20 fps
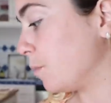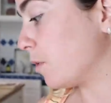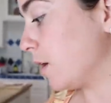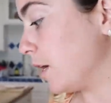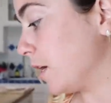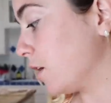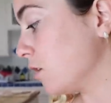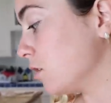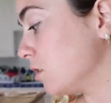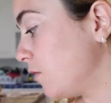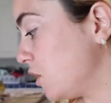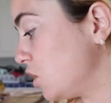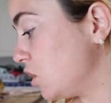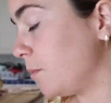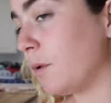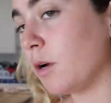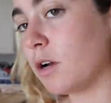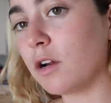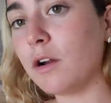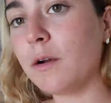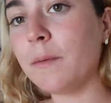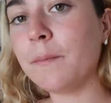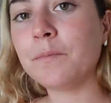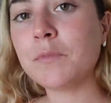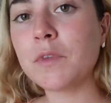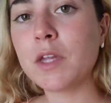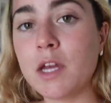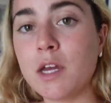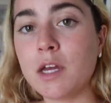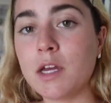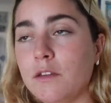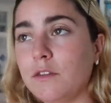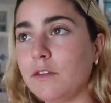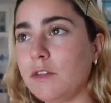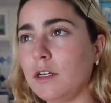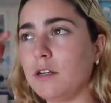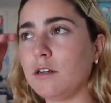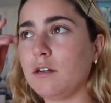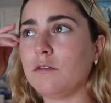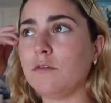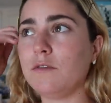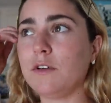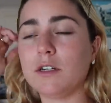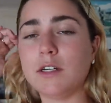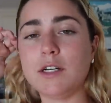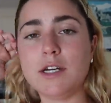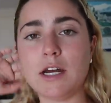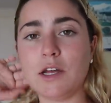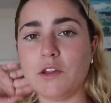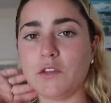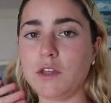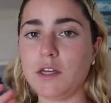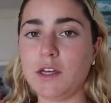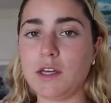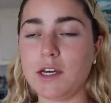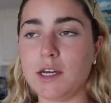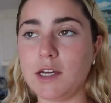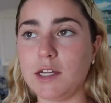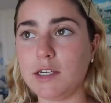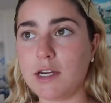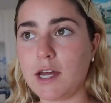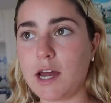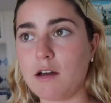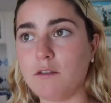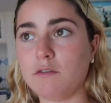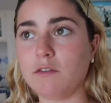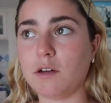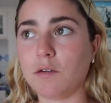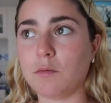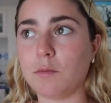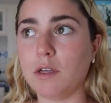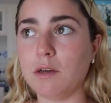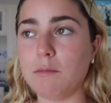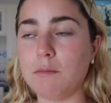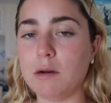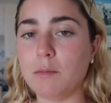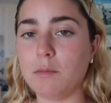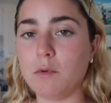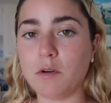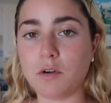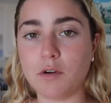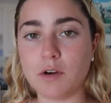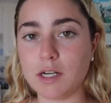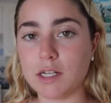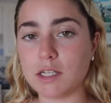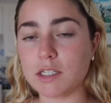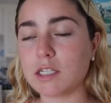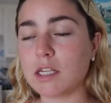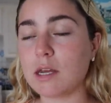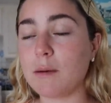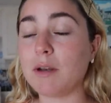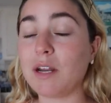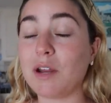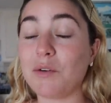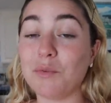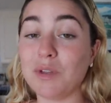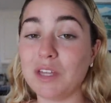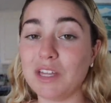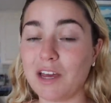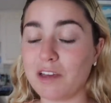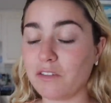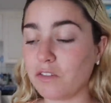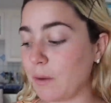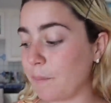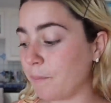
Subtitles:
Prager's veggie burger. They're very healthy and have like really minimal ingredients in them, and I really like